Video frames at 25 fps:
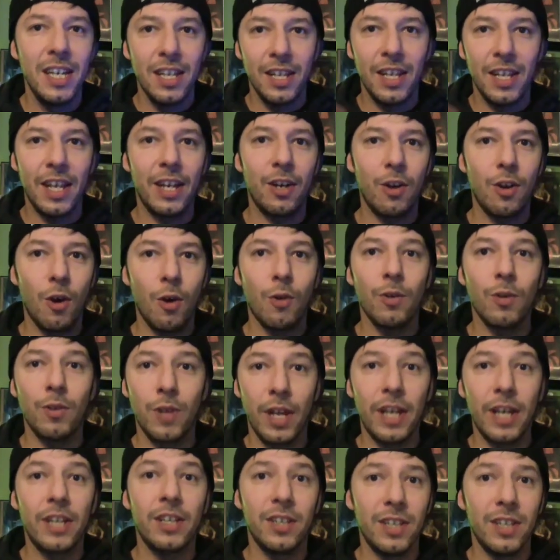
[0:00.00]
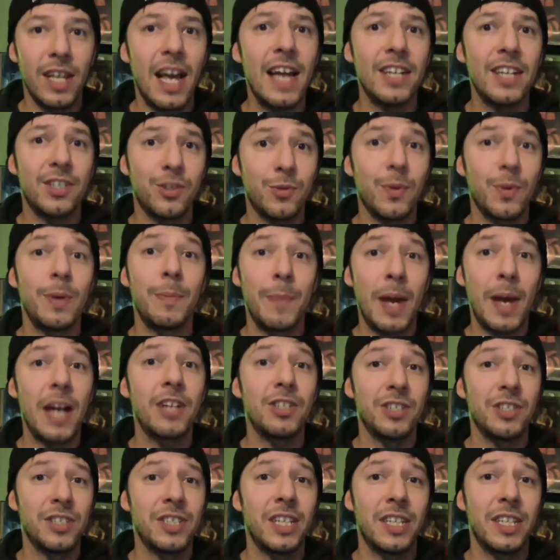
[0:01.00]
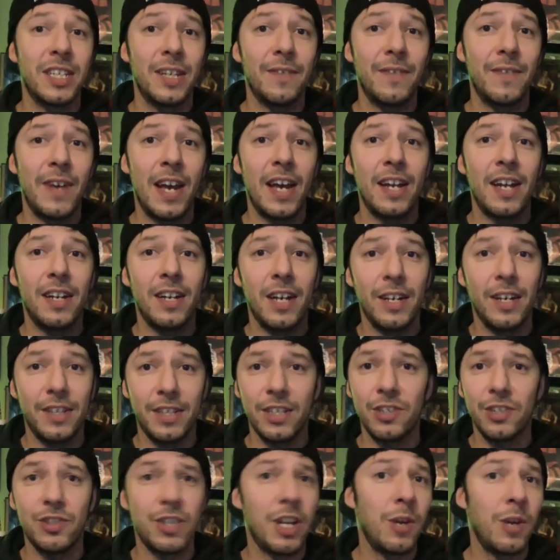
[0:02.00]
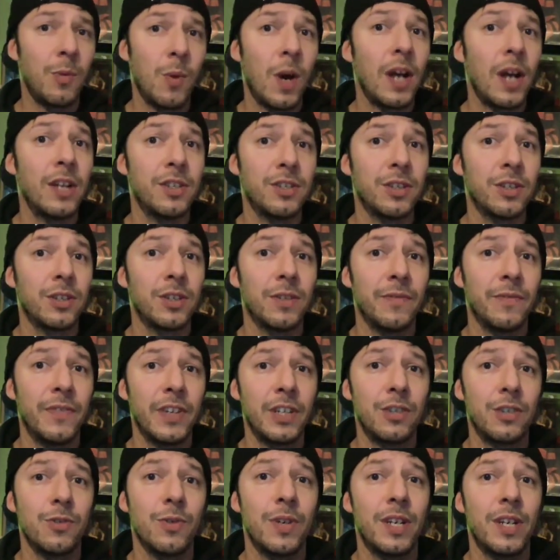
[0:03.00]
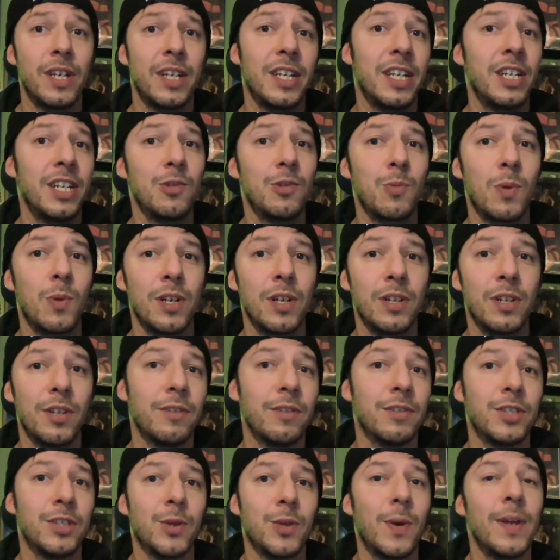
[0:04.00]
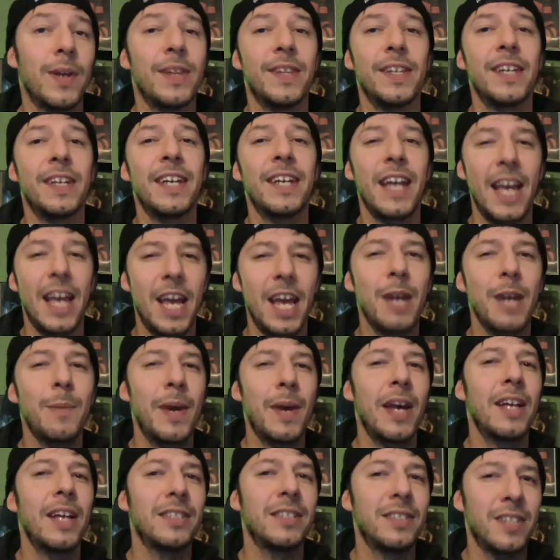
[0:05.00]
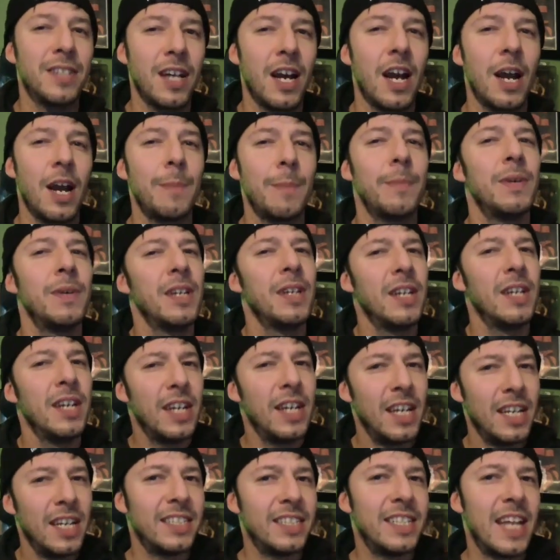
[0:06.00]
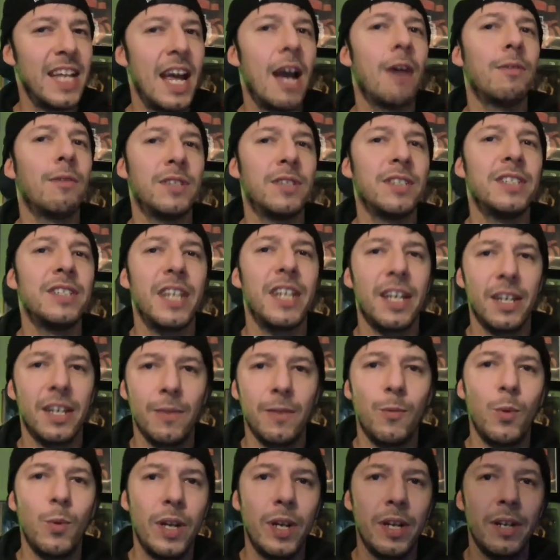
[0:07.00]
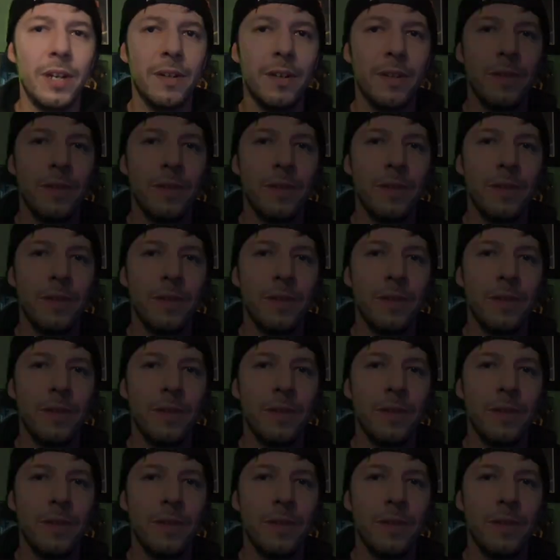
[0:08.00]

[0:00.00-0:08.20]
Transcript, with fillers: like or like the last 3 matches that they've had, I think Jay White took the victory in each one of those. So I think Hangman's time is now to take a win.